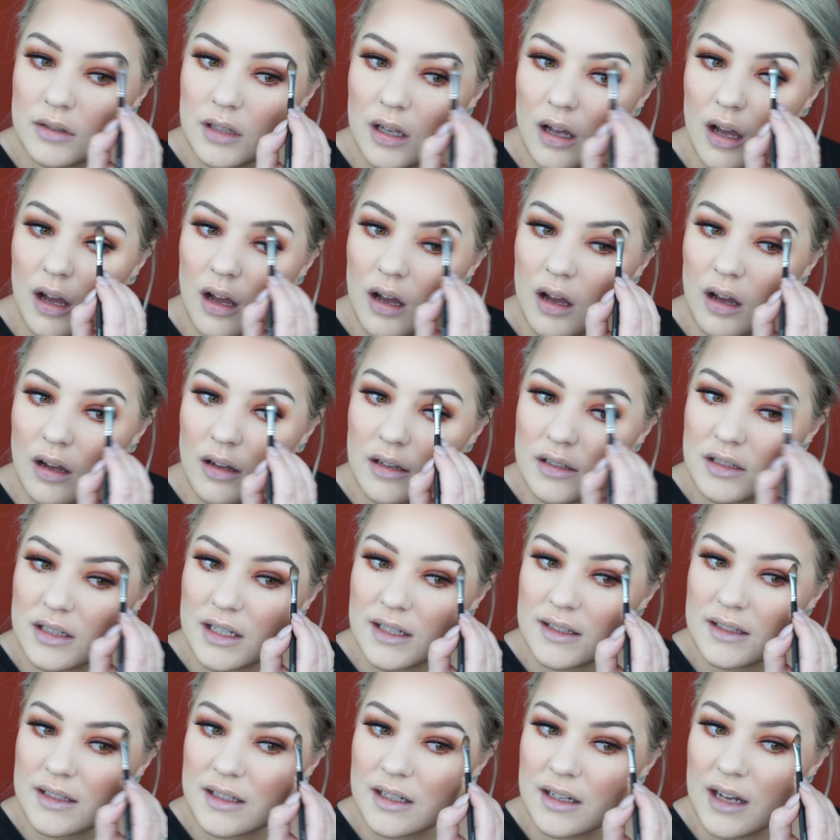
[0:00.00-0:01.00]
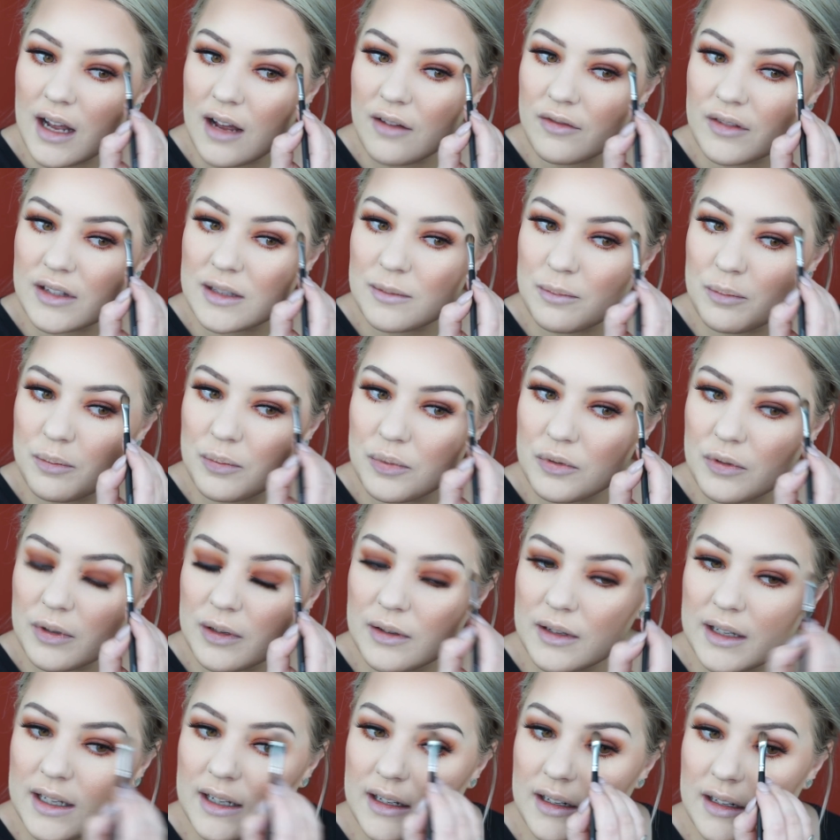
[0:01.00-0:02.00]
Oh, just enough, it's
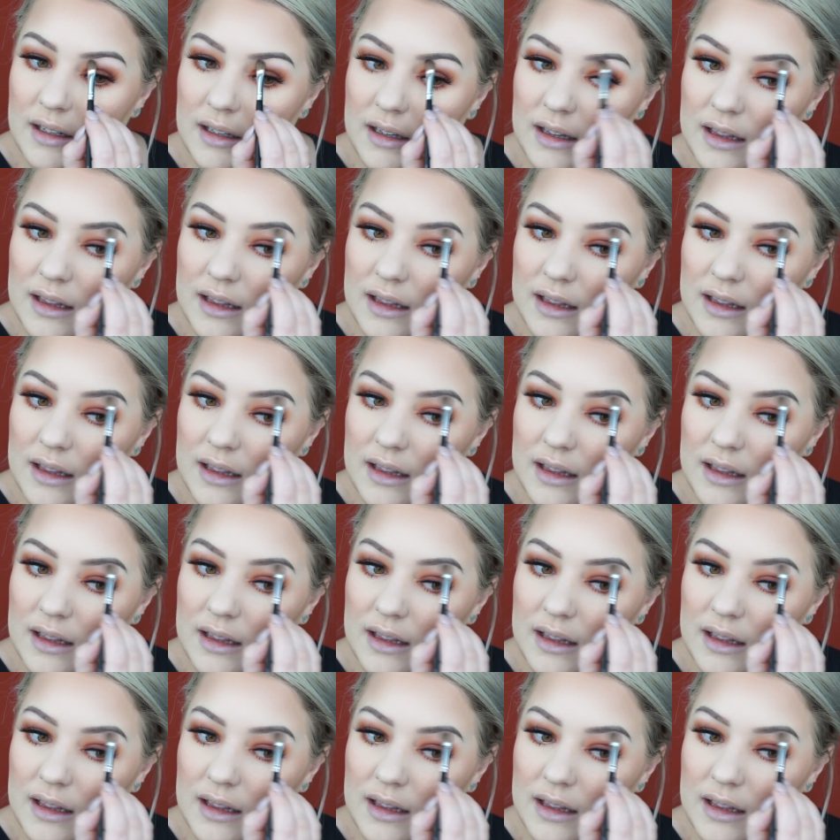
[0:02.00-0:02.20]
brilliant,